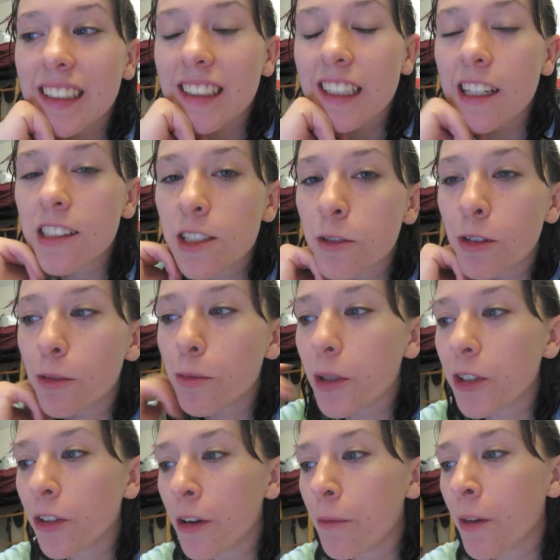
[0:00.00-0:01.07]
In case you were
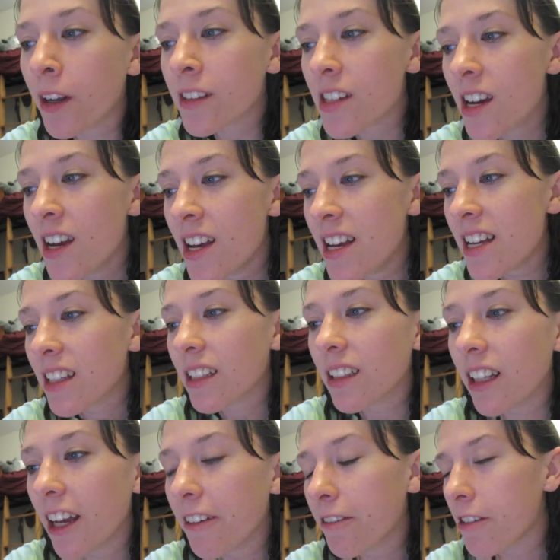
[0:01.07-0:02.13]
wondering what the
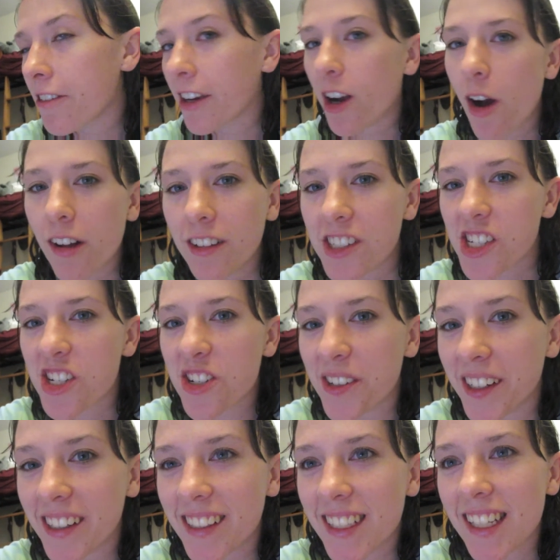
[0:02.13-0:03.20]
life of a college
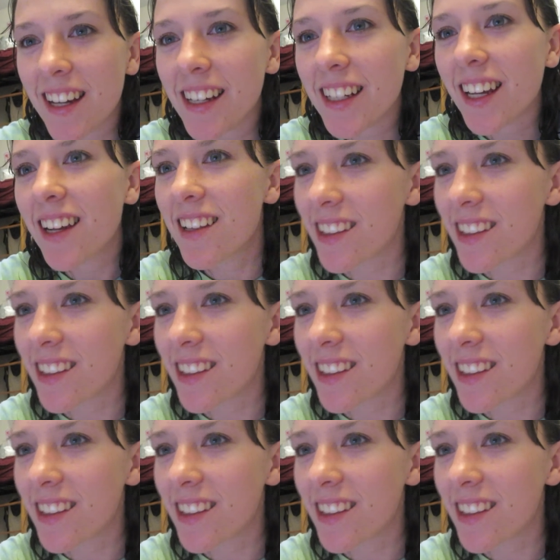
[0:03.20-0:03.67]
student is like,